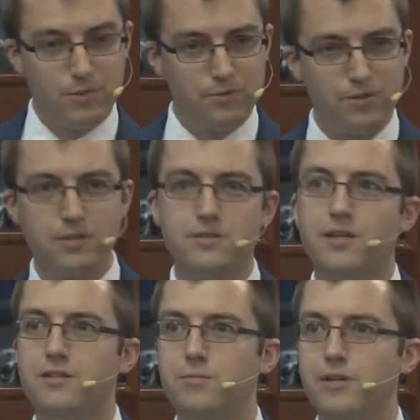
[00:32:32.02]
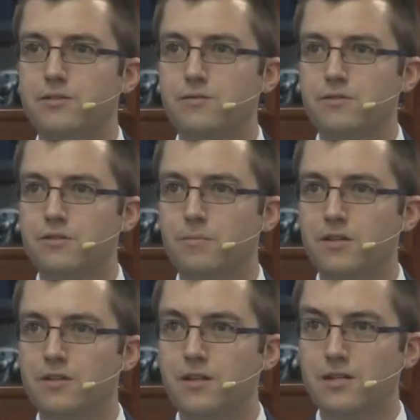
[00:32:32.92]
Who's going to take the place? Who's going to be
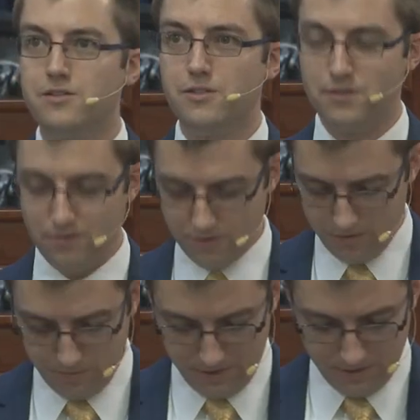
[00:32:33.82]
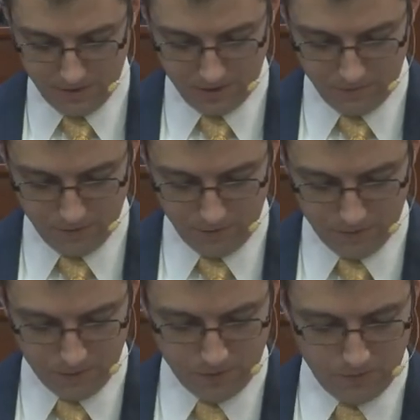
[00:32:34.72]
the next son? Who's going to be in line for the
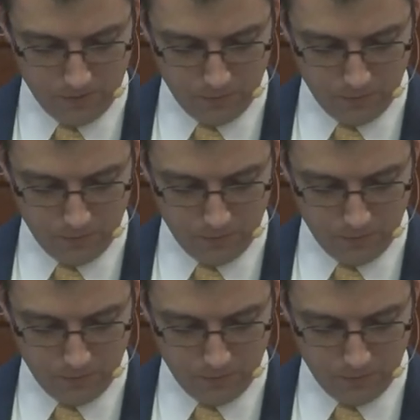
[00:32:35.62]
throne?